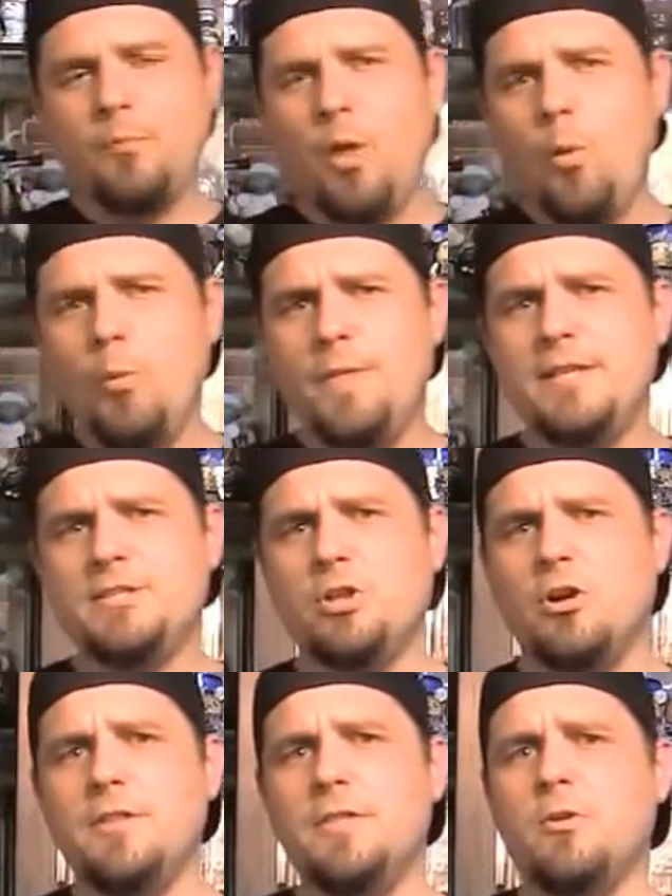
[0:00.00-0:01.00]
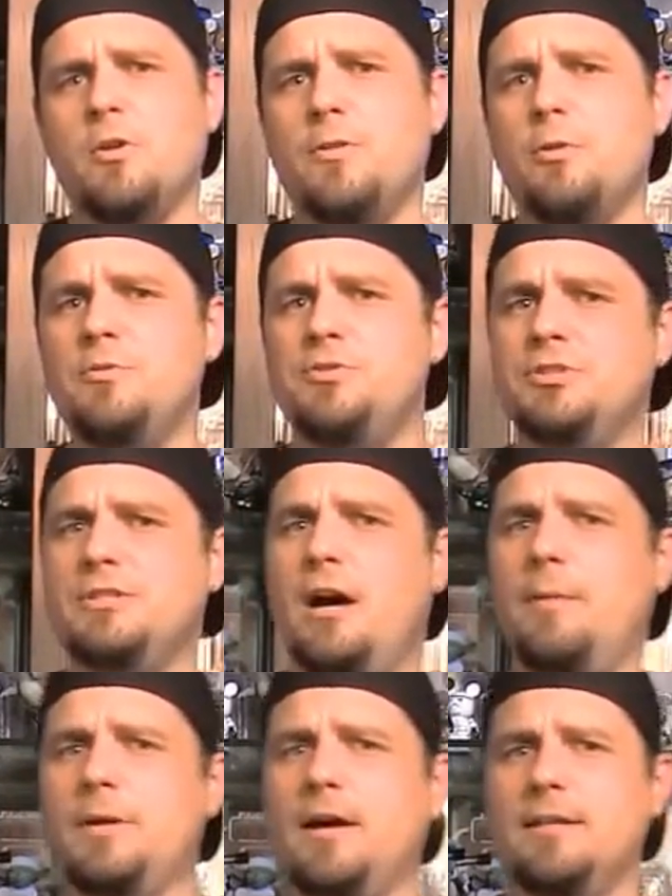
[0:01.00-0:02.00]
When they started there on their own, it was just
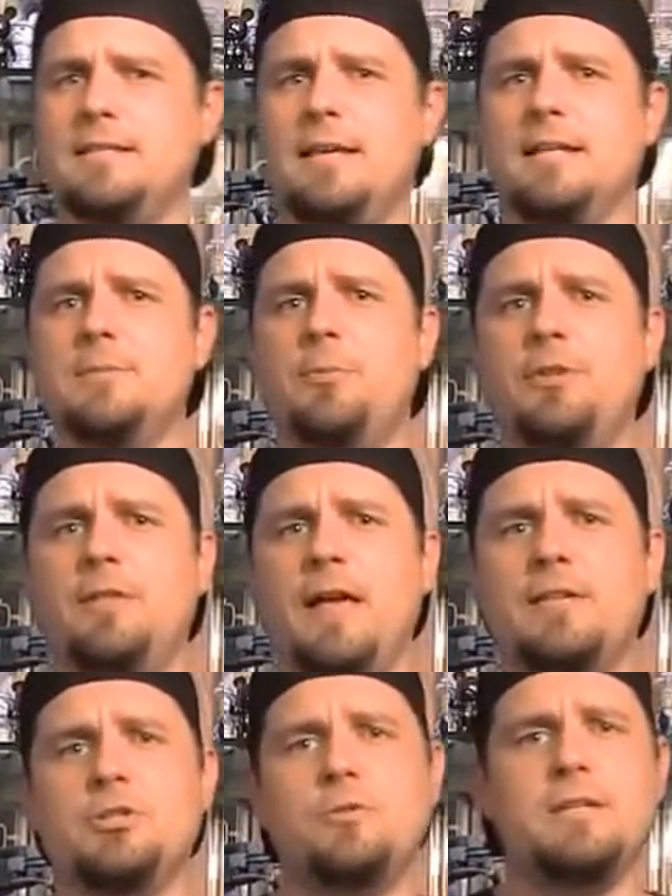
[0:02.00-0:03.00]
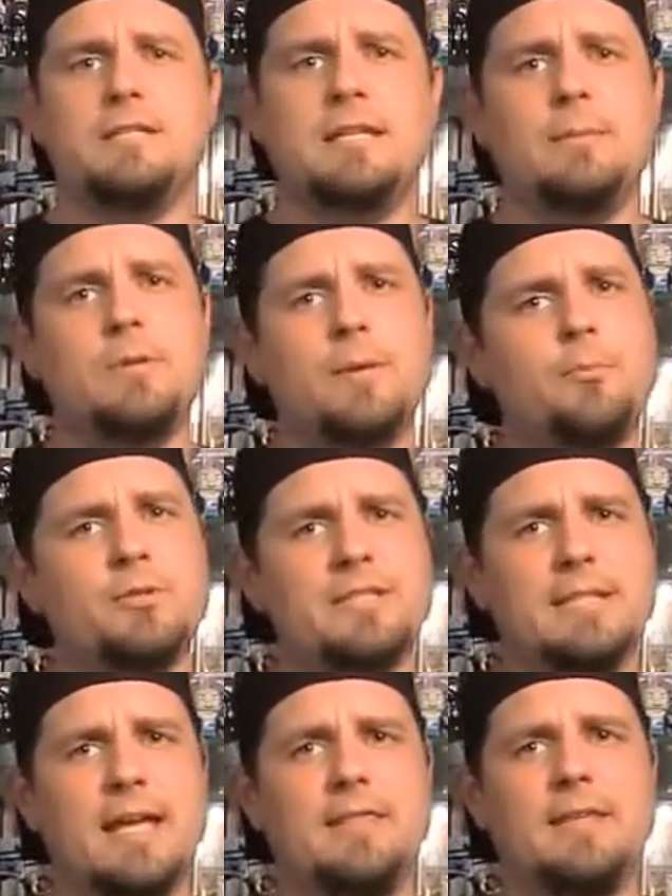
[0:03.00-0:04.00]
Comikaze Expo, and then last year they teamed up with
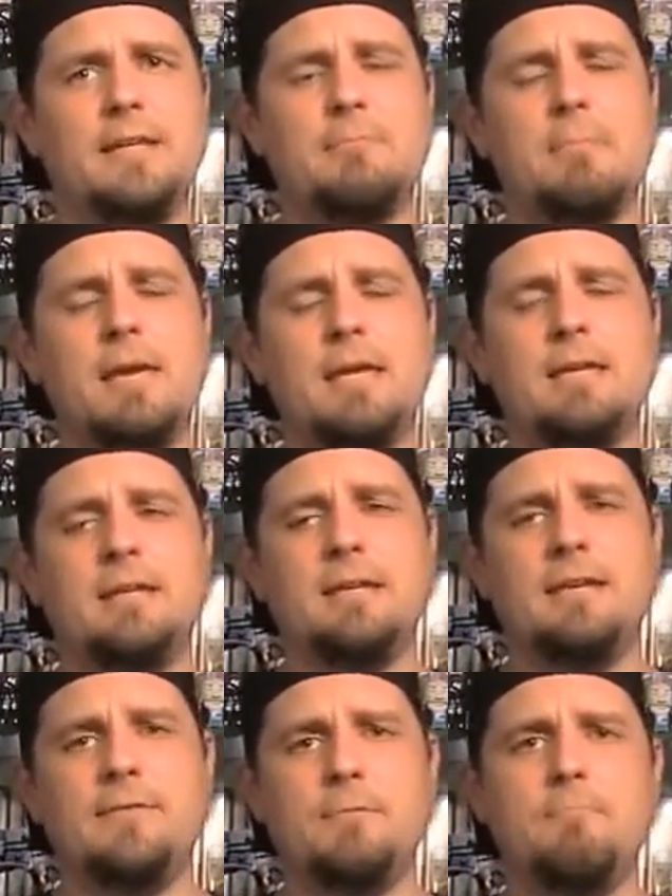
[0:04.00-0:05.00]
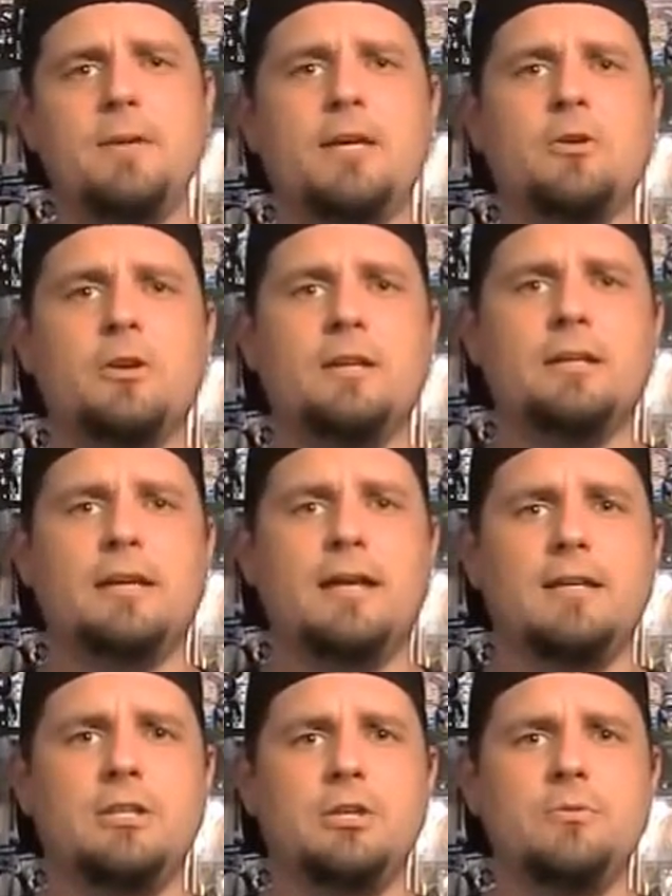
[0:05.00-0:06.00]
Stan Lee to make it even bigger and
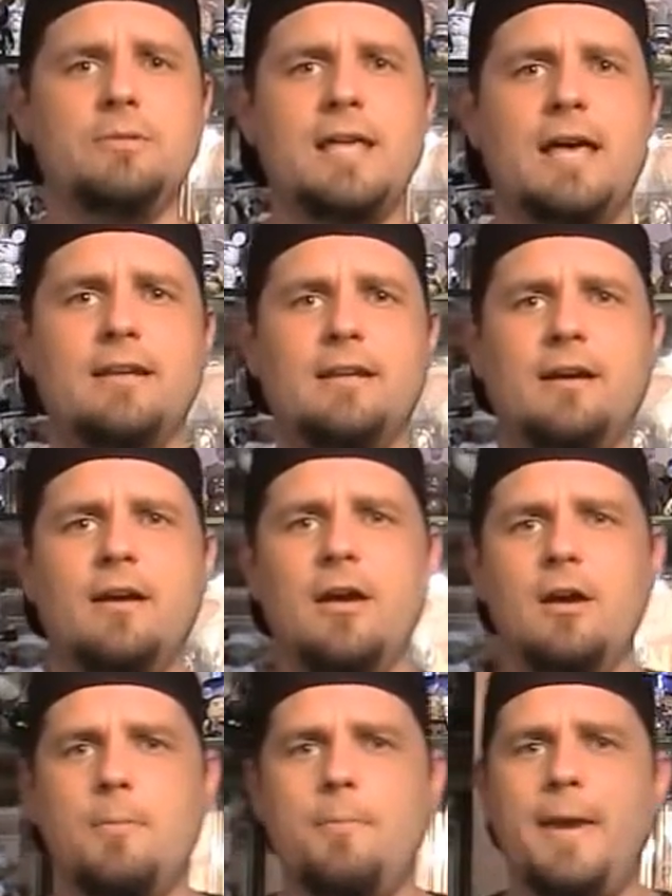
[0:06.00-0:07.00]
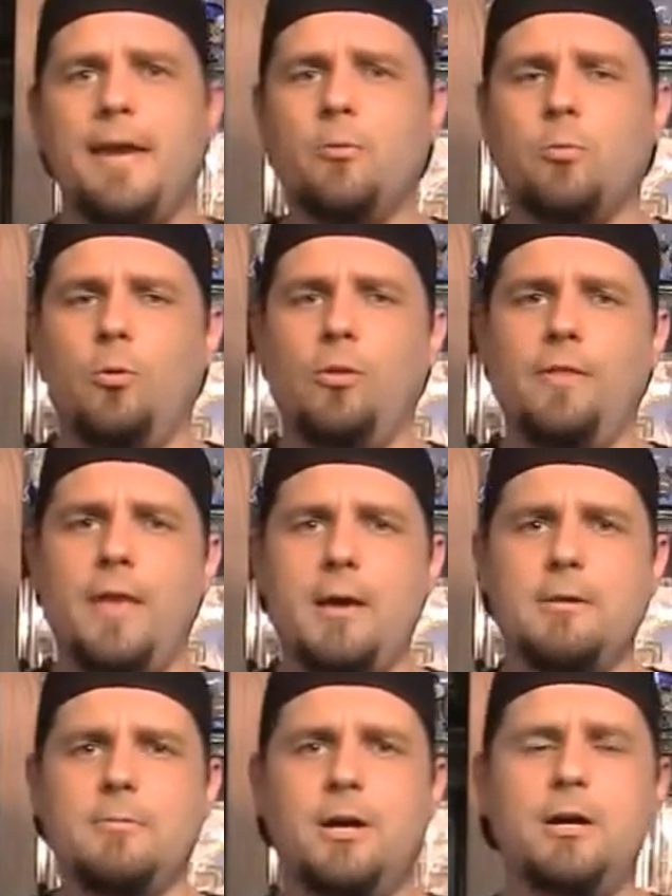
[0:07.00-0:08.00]
kind of use that bankroll and
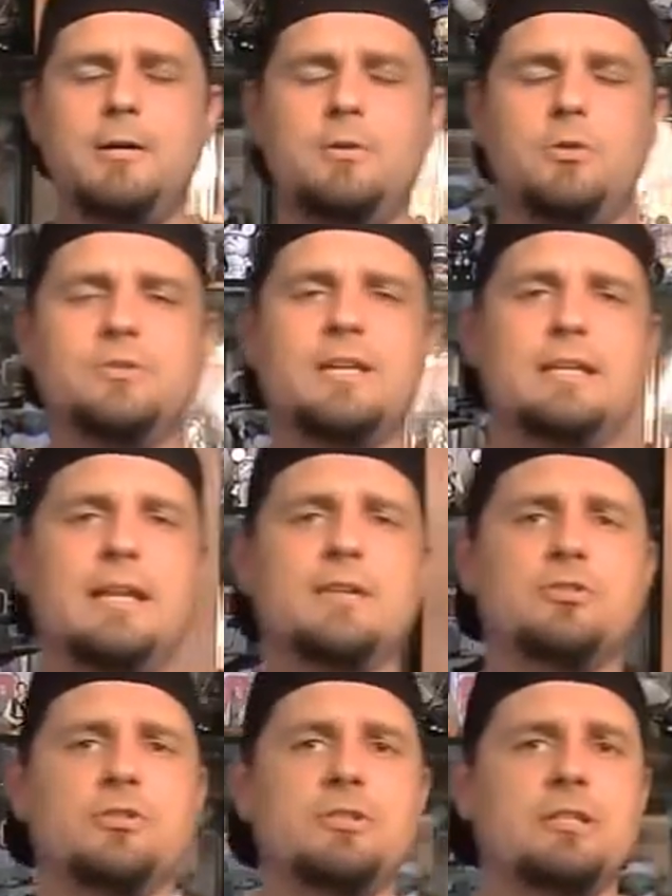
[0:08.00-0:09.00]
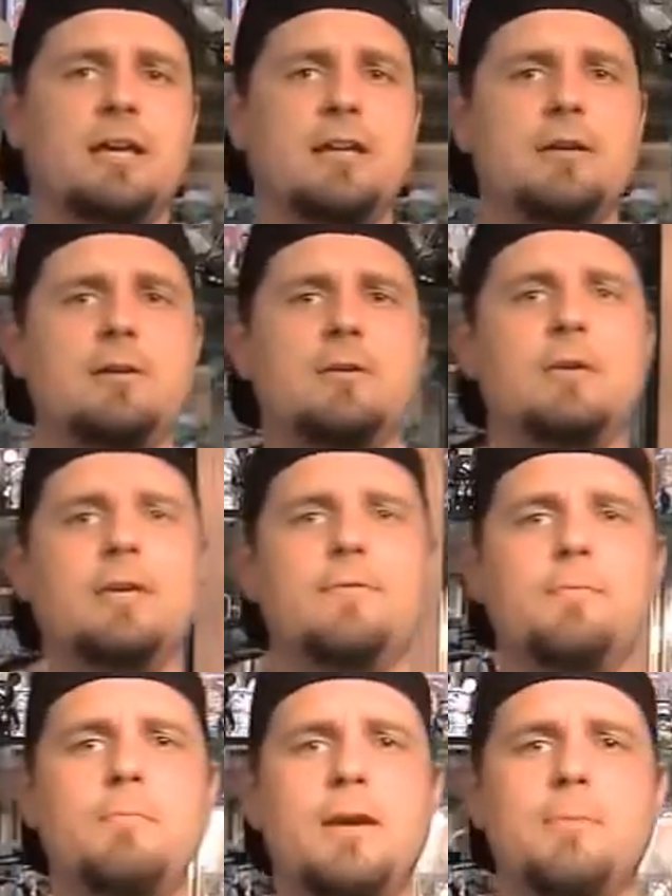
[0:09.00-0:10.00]
that those connections to kind of
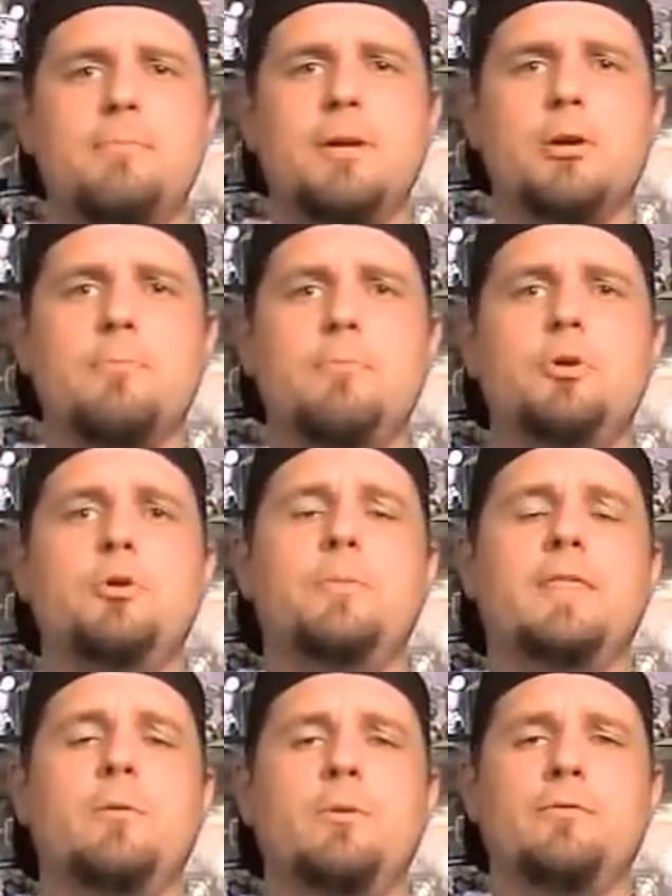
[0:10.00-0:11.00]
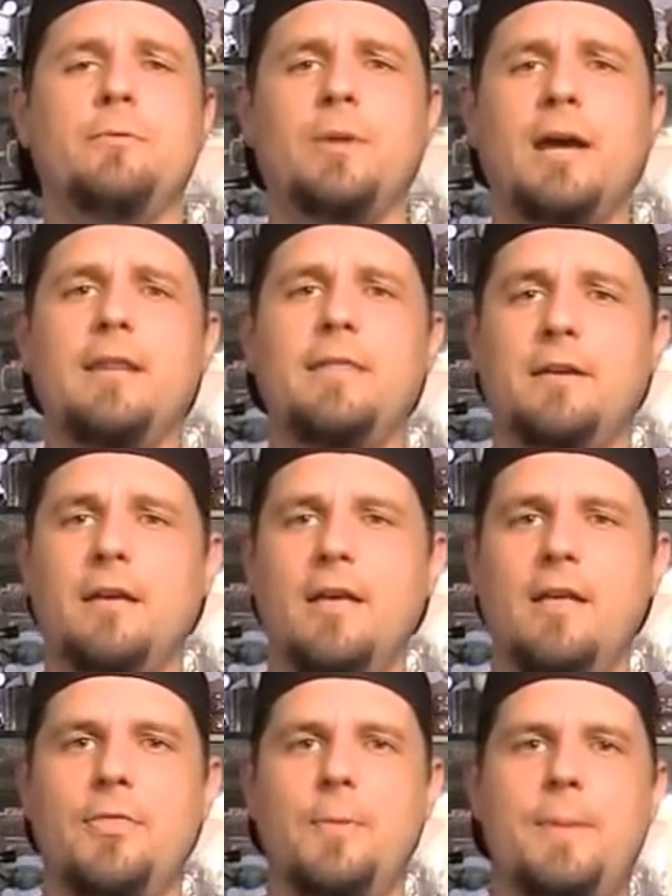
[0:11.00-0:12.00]
even make a bigger boom. And they went from kind of
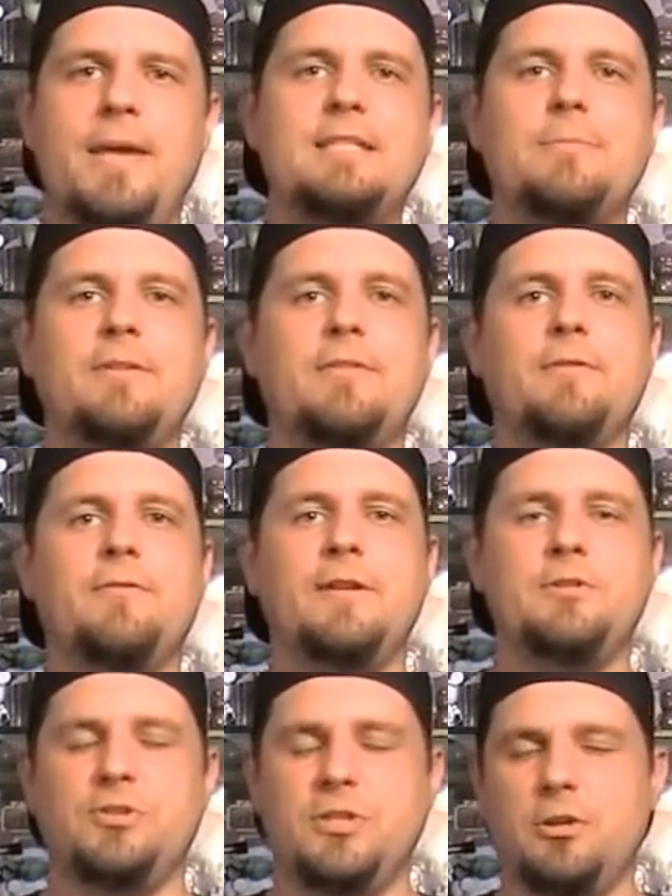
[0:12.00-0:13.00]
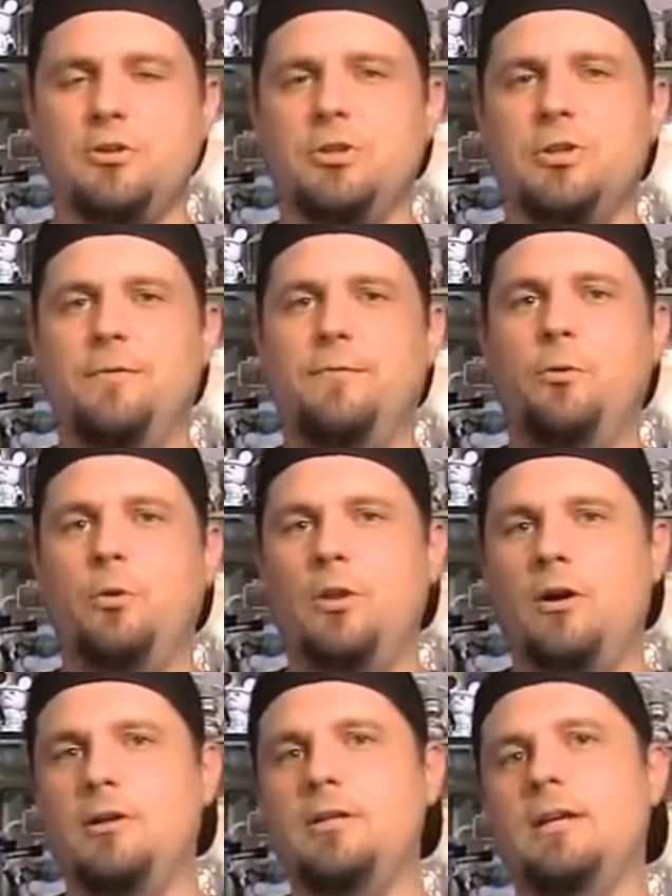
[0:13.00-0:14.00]
the basement of the convention center to the
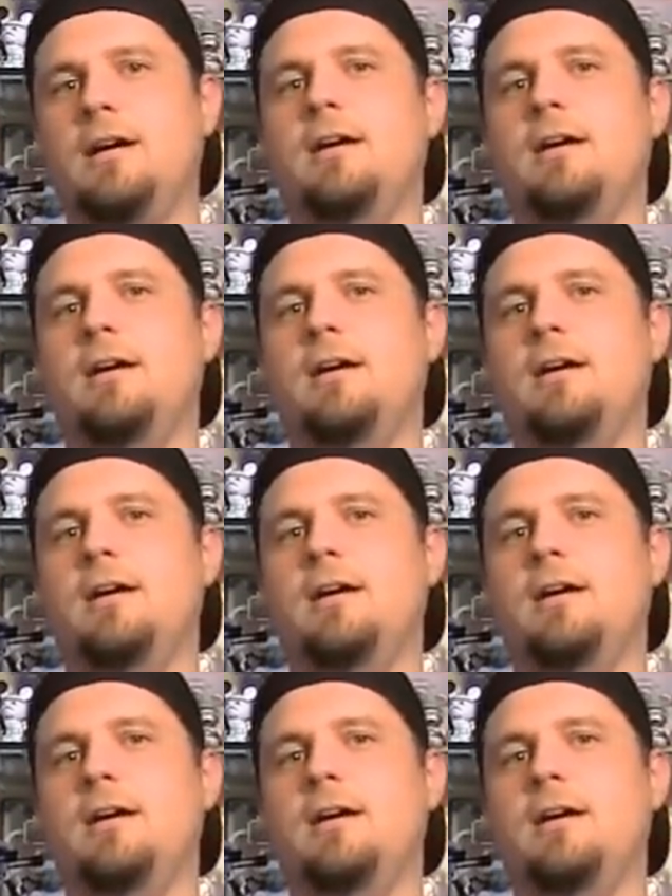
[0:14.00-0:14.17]
full-on